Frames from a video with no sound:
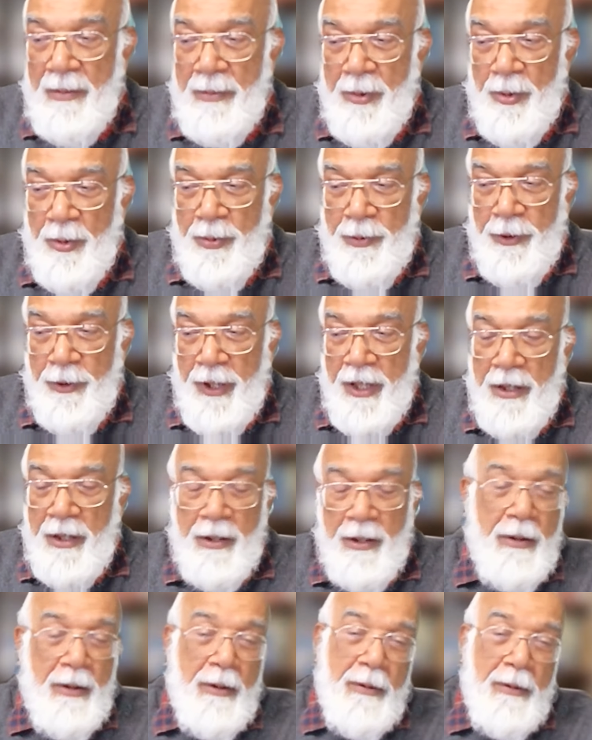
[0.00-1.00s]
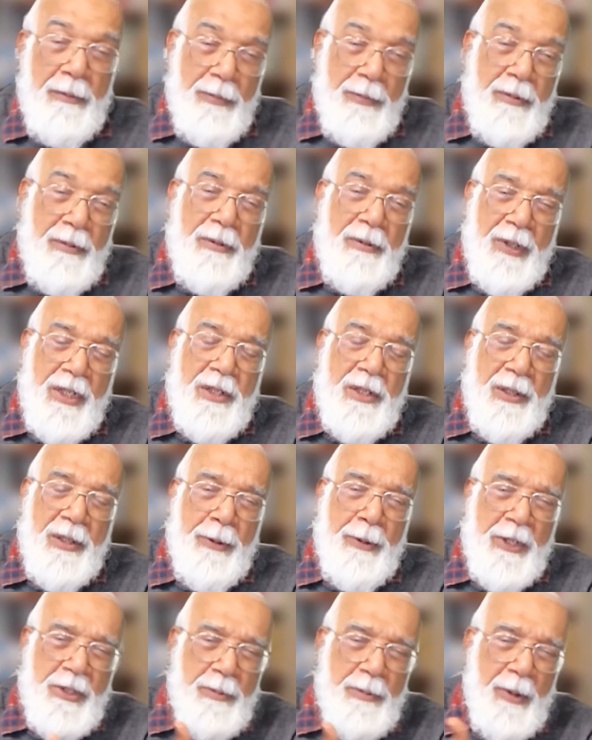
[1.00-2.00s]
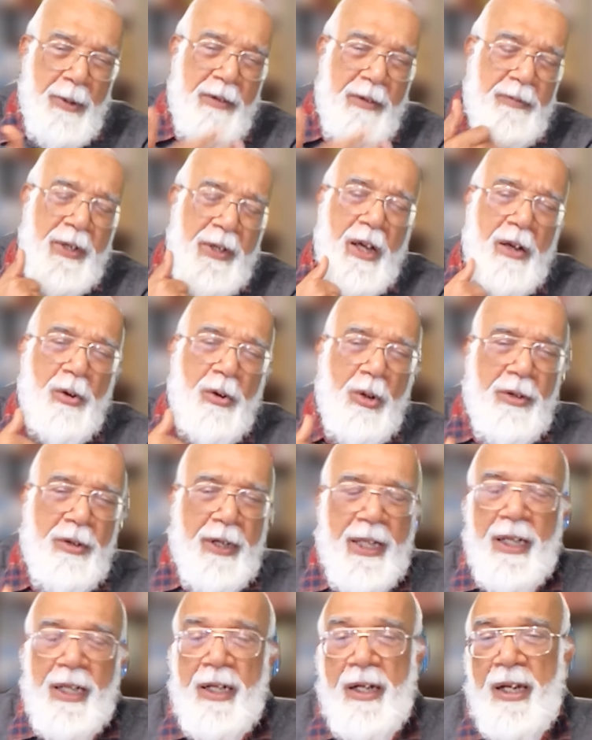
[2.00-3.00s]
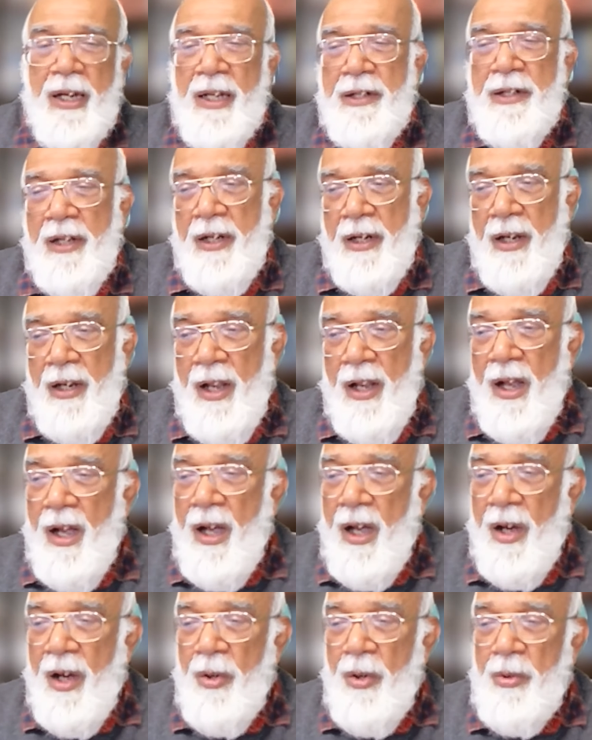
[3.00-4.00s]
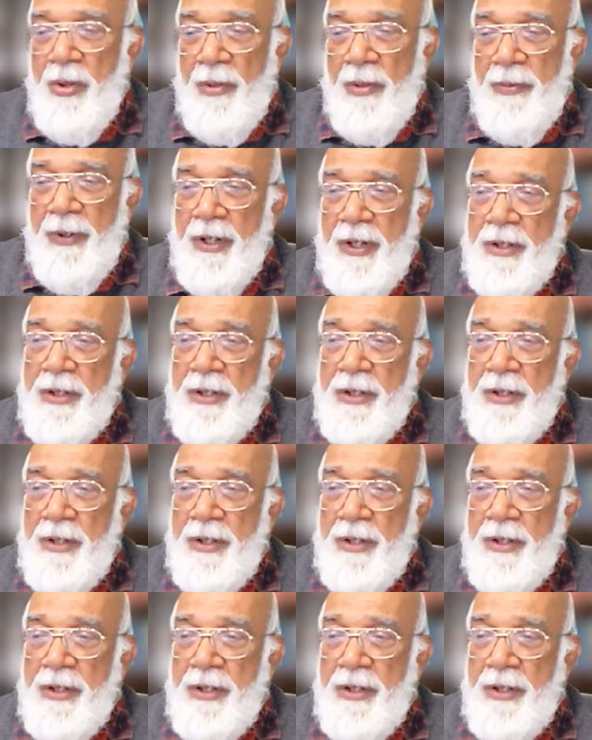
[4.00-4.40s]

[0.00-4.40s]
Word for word: Perfect de- depressed mind. We are already getting out of